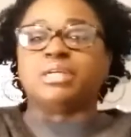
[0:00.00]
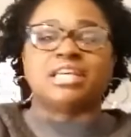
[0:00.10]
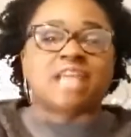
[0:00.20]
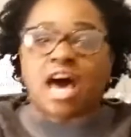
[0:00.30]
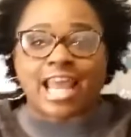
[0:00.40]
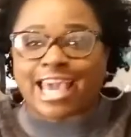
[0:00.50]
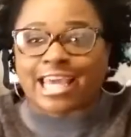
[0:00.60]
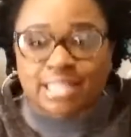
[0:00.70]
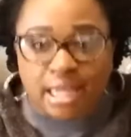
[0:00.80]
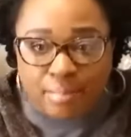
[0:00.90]
That's all I got
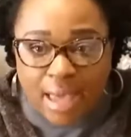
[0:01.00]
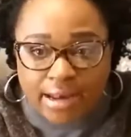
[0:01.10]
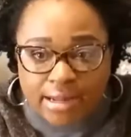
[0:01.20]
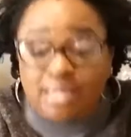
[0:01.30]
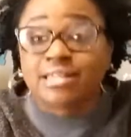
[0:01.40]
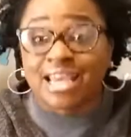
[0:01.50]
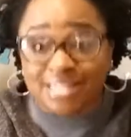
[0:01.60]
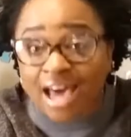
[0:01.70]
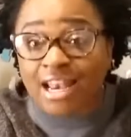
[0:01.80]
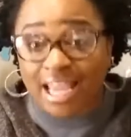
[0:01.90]
to say about it. That's
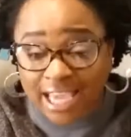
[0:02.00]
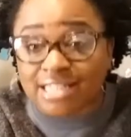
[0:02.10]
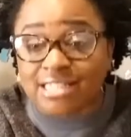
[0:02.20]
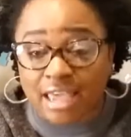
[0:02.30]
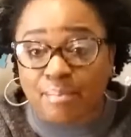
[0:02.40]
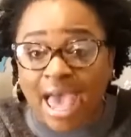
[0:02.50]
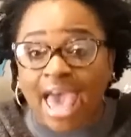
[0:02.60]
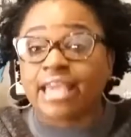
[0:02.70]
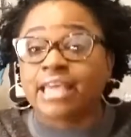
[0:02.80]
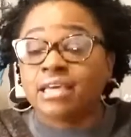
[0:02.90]
all I got to say
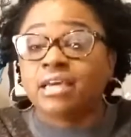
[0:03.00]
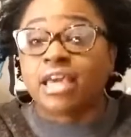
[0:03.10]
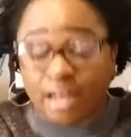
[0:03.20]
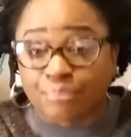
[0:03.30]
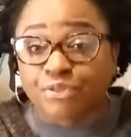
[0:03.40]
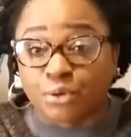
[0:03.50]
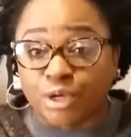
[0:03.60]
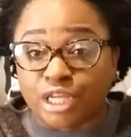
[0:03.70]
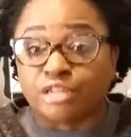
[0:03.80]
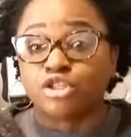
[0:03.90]
about it. And I'm through
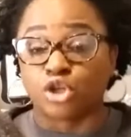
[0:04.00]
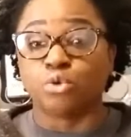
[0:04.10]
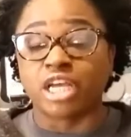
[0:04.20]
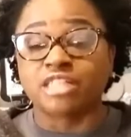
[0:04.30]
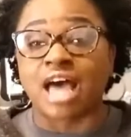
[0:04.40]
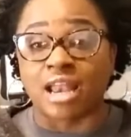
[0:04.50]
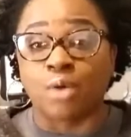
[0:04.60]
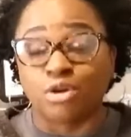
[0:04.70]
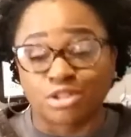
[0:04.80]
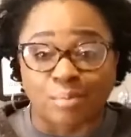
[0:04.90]
with it. So that's all
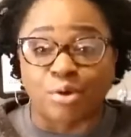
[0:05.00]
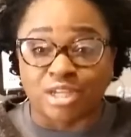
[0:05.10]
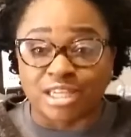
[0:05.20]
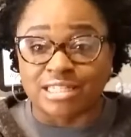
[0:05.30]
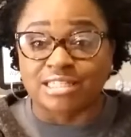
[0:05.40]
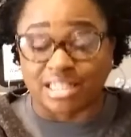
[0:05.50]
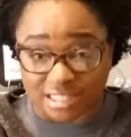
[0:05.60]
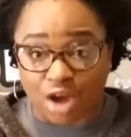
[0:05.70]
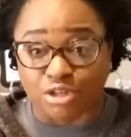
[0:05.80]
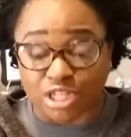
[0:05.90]
I want to come on here and
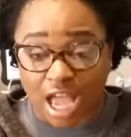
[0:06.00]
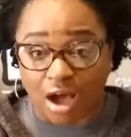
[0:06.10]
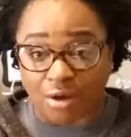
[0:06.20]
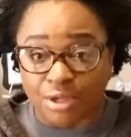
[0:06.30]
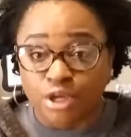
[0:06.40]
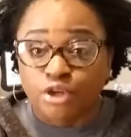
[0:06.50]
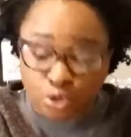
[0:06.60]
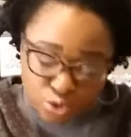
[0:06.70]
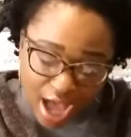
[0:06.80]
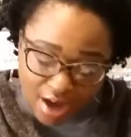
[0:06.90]
just talk to y'all.
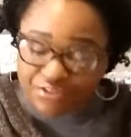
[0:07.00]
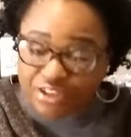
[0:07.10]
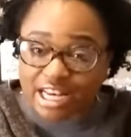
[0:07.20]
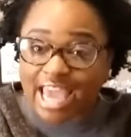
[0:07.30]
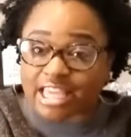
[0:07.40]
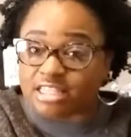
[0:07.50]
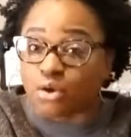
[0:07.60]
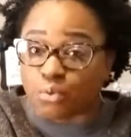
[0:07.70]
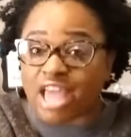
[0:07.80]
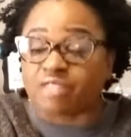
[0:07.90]
Do y'all feel like it's
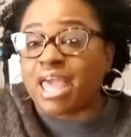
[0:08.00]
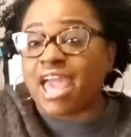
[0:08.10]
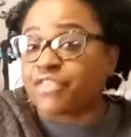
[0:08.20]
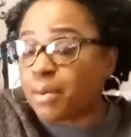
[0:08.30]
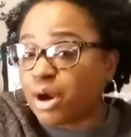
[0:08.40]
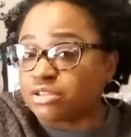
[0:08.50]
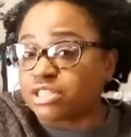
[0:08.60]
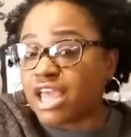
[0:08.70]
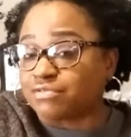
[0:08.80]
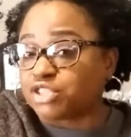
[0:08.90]
harassment after a
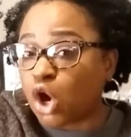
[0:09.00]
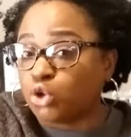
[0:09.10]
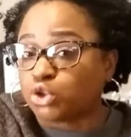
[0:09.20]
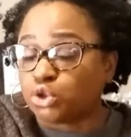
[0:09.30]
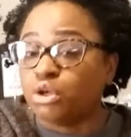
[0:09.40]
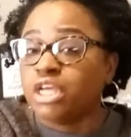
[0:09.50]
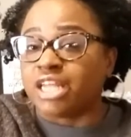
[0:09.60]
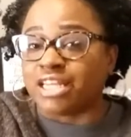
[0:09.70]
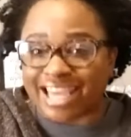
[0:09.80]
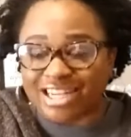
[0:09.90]
person have told you
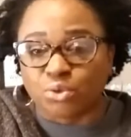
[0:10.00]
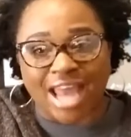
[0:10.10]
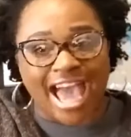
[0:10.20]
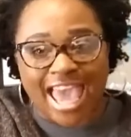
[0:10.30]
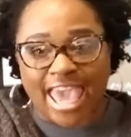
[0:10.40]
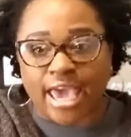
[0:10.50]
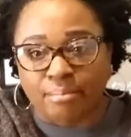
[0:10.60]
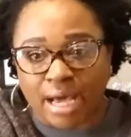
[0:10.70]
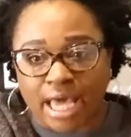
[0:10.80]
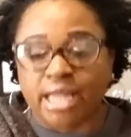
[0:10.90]
that they do not
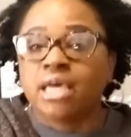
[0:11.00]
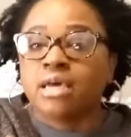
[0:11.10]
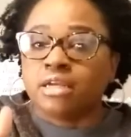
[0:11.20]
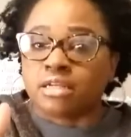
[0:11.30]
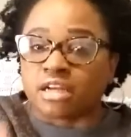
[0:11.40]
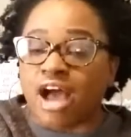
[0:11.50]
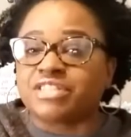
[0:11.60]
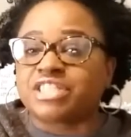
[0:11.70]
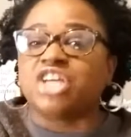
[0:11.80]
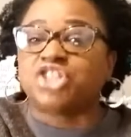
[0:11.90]
have the money? The
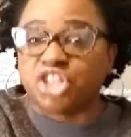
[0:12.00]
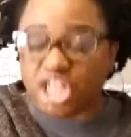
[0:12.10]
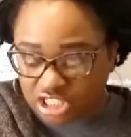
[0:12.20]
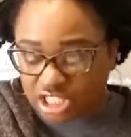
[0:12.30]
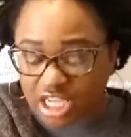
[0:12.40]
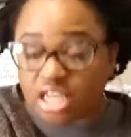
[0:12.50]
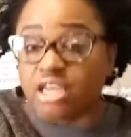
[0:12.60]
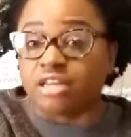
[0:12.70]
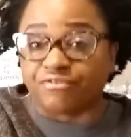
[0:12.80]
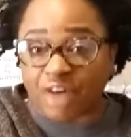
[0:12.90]
conversation needs to
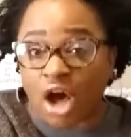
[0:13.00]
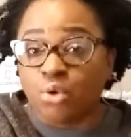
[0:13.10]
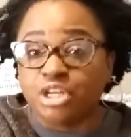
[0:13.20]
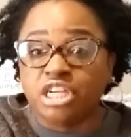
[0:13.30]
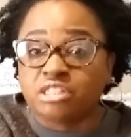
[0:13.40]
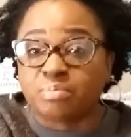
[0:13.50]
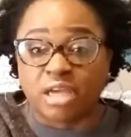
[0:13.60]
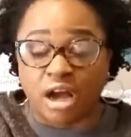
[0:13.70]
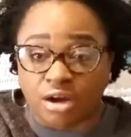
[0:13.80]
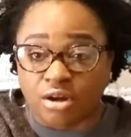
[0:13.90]
end. The phone needs to
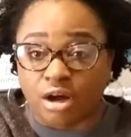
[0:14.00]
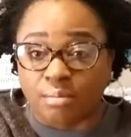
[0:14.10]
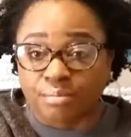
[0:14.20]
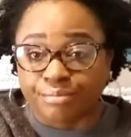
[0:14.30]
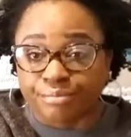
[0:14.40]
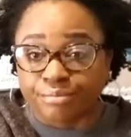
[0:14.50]
be hung up.